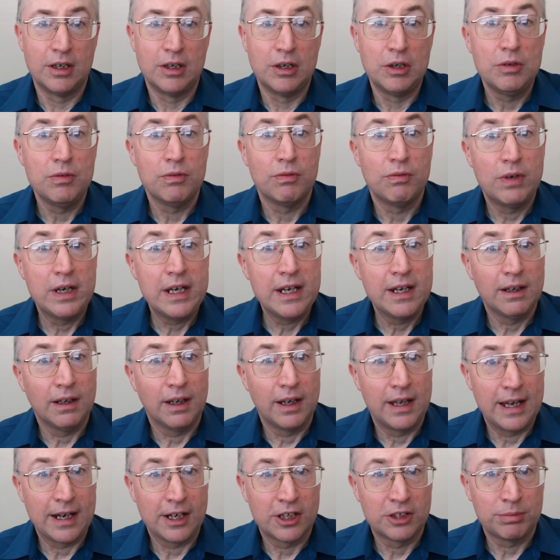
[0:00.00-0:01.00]

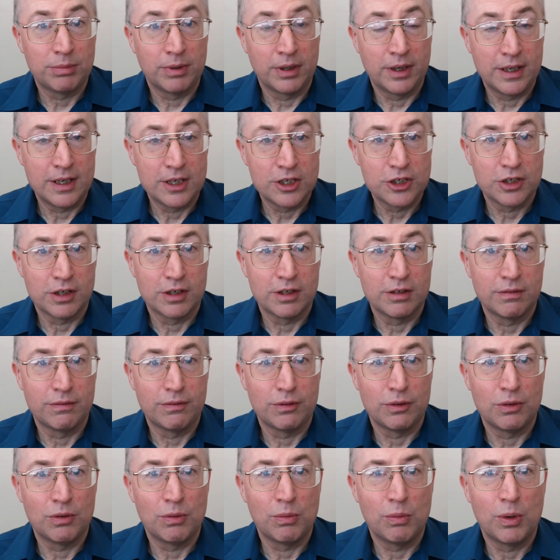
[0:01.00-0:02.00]
real explanation
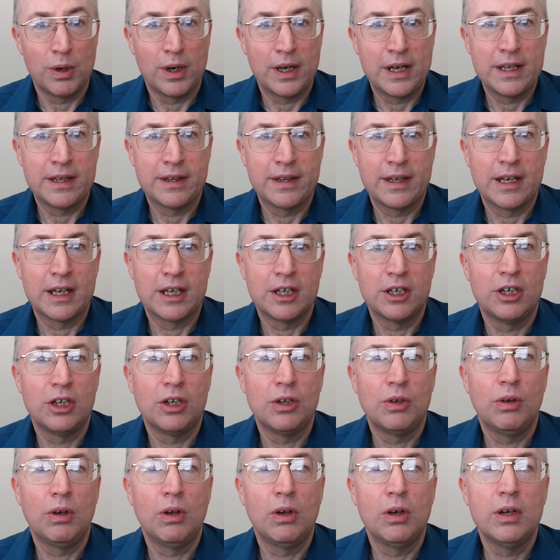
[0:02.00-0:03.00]
for why they're
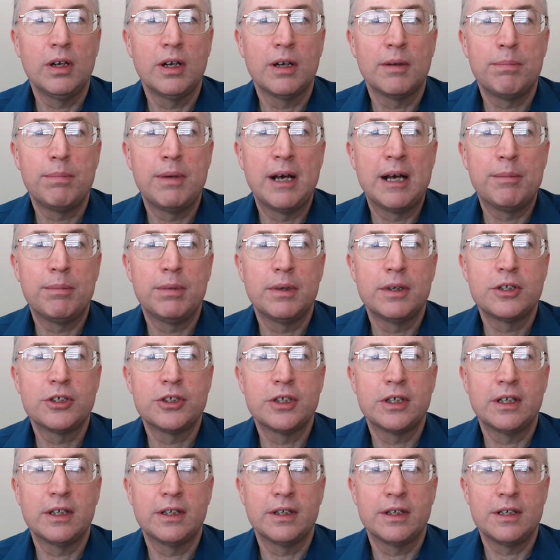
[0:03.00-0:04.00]
no longer
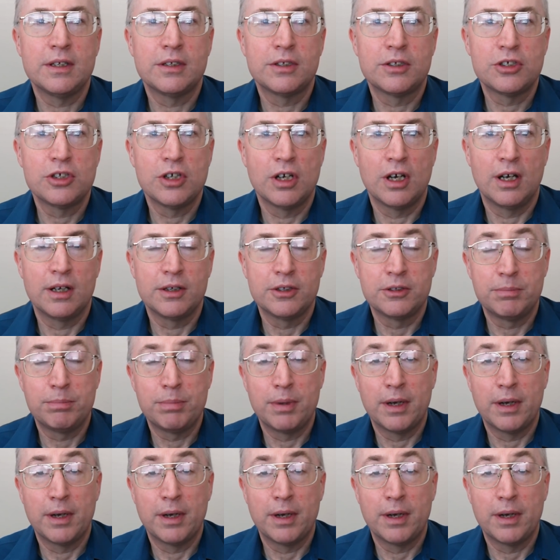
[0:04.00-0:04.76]
publishing these charts.